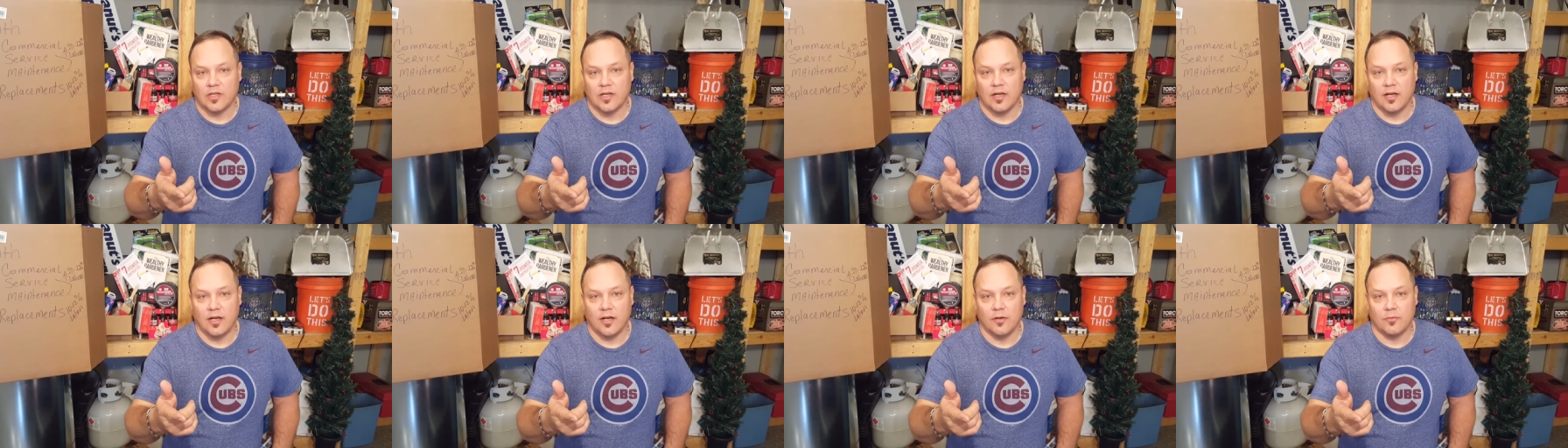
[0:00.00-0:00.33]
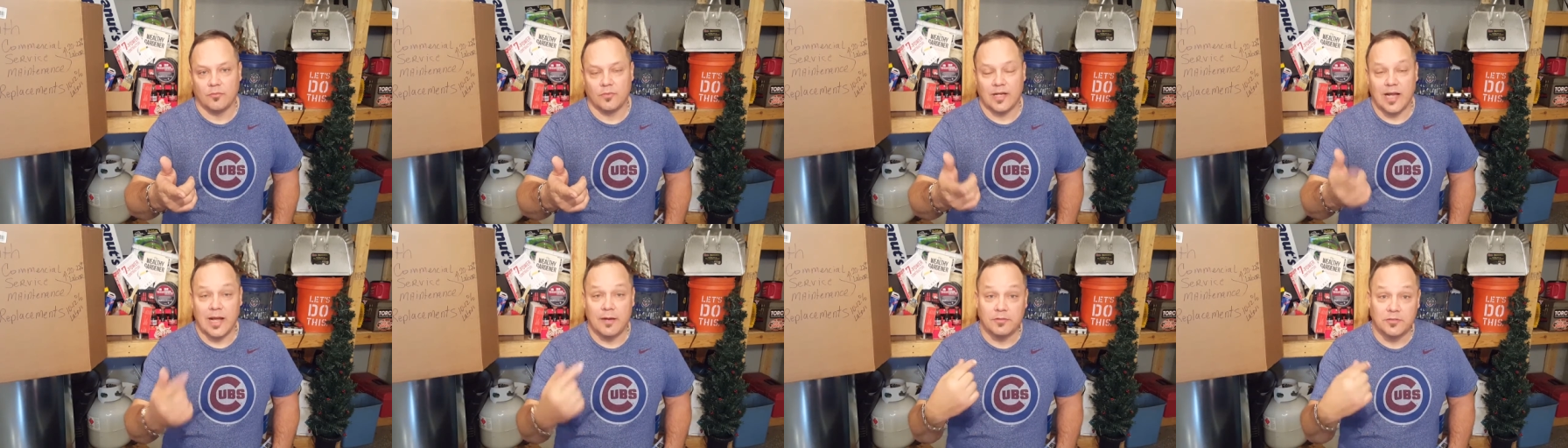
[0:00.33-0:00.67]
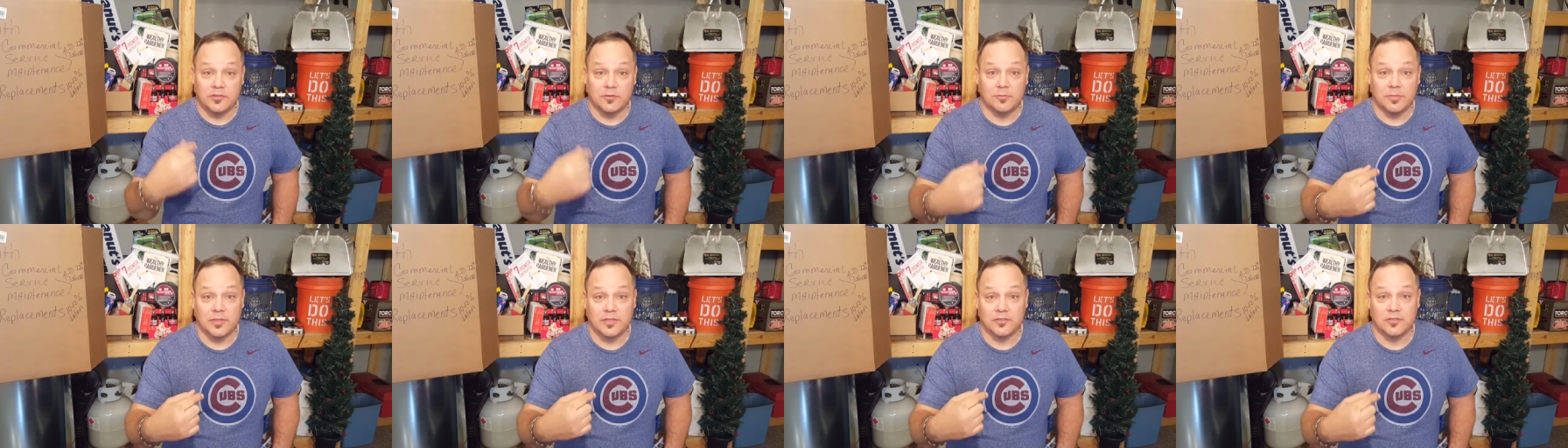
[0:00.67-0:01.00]
Uh, when I
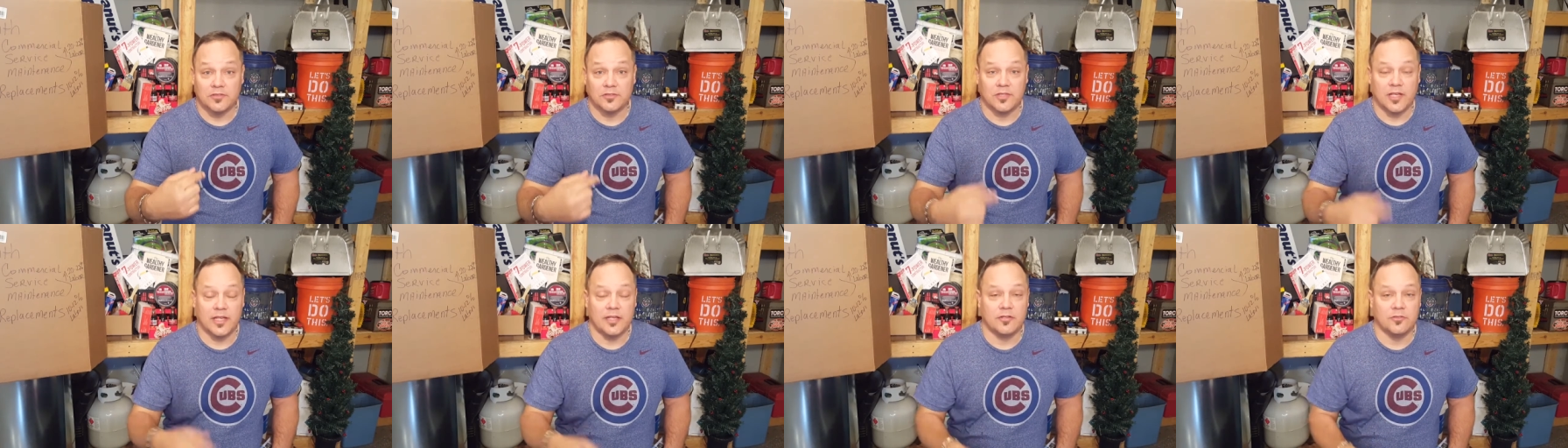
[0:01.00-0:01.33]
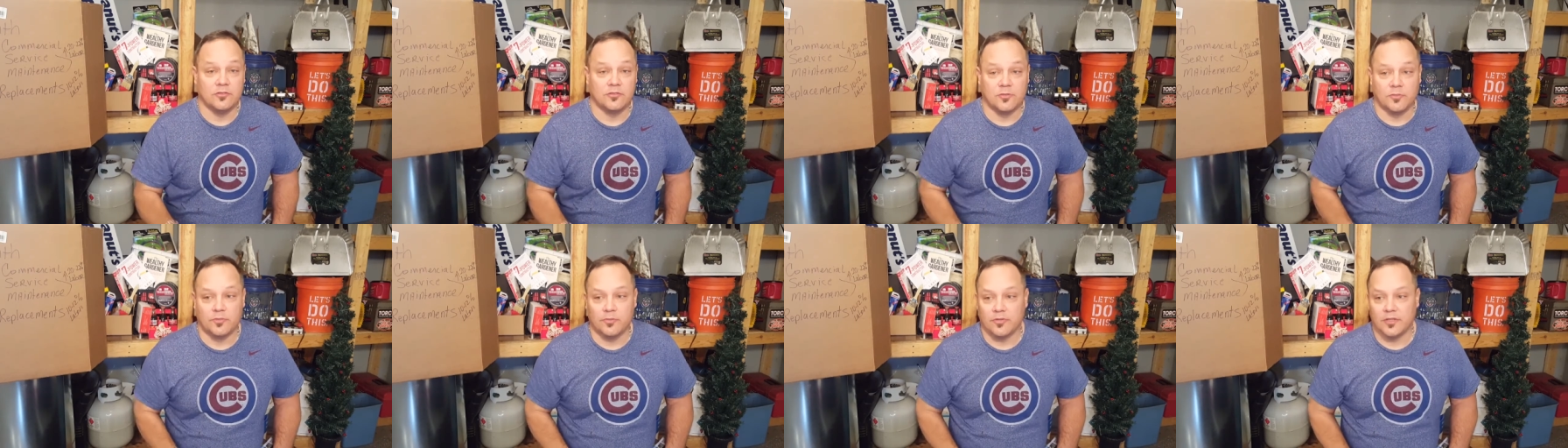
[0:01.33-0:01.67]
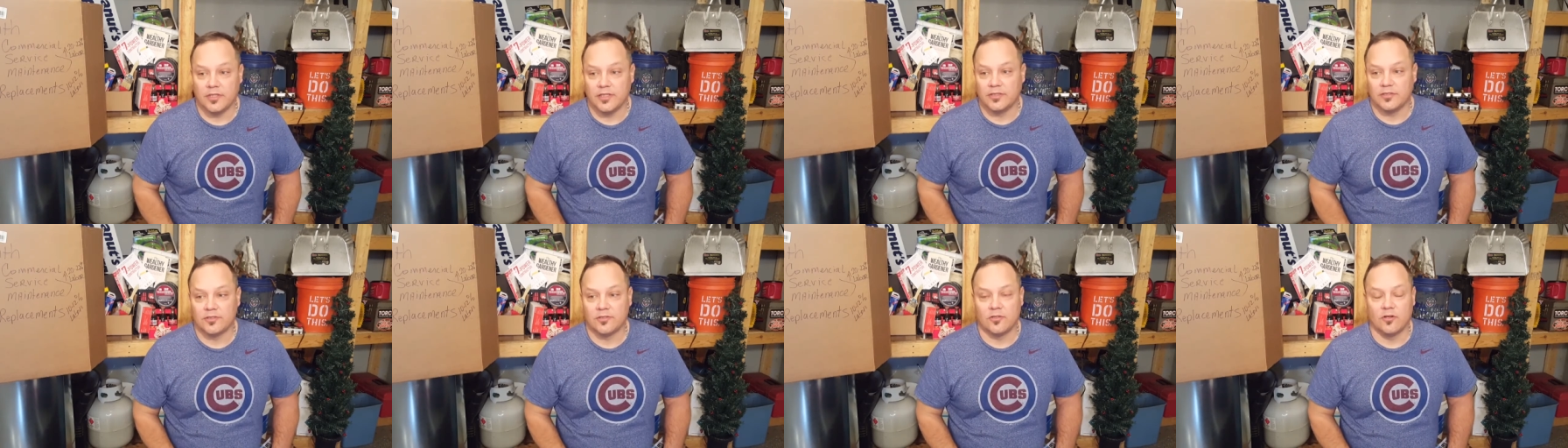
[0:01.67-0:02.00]
was in business, I used a
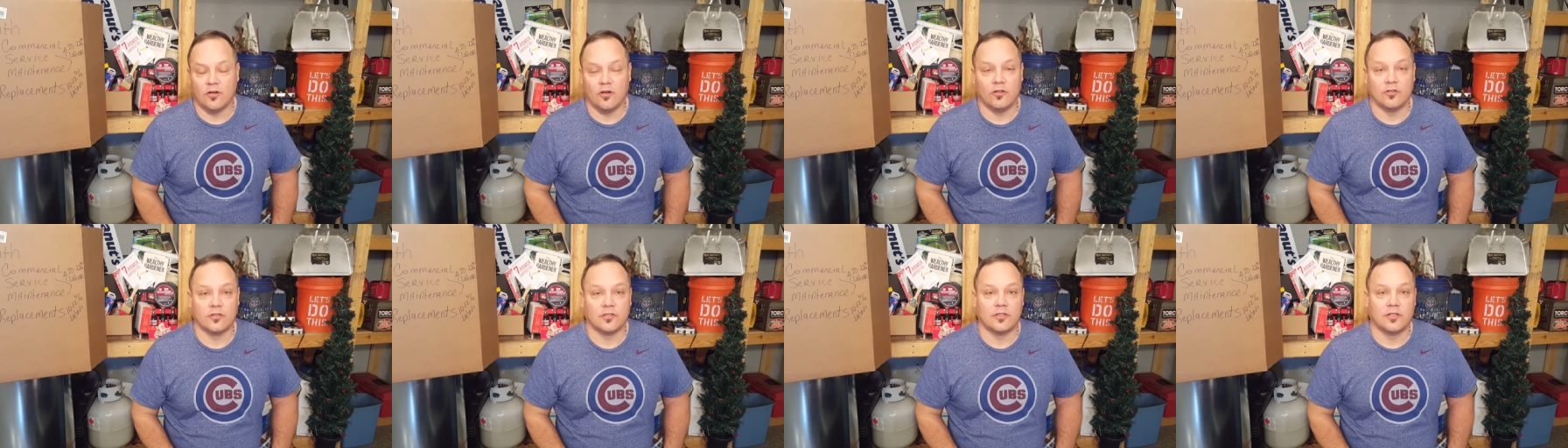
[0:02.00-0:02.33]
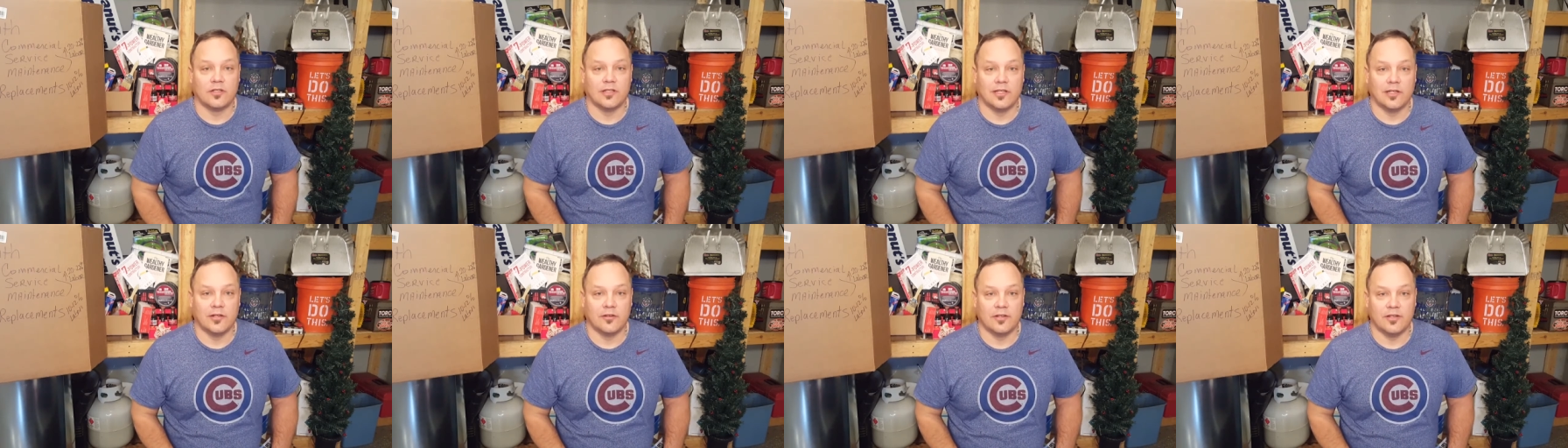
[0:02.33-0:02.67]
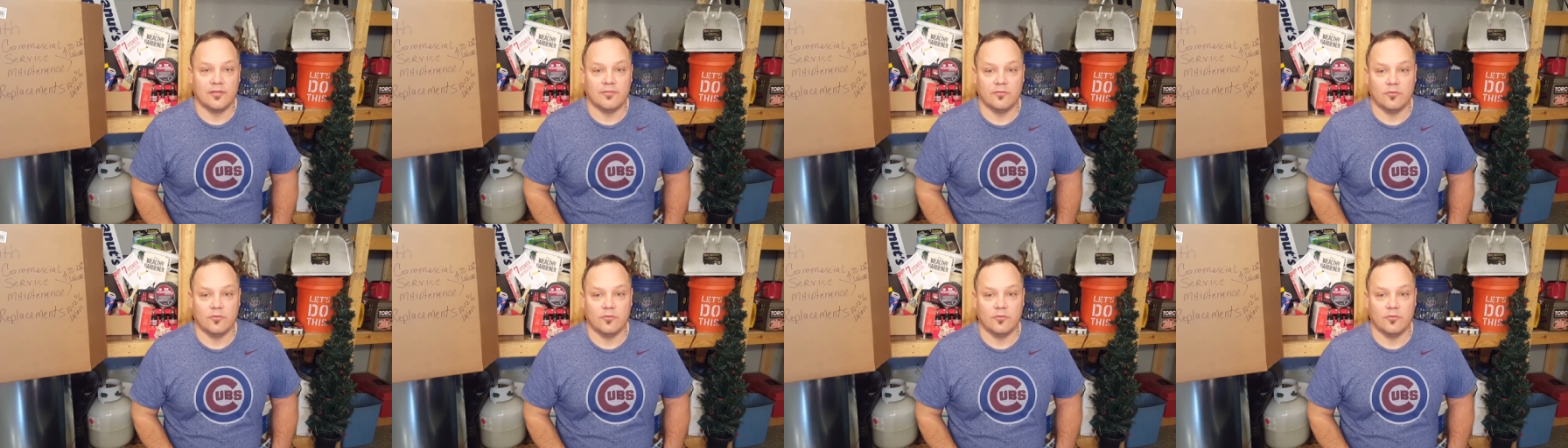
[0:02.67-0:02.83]
place called Clarity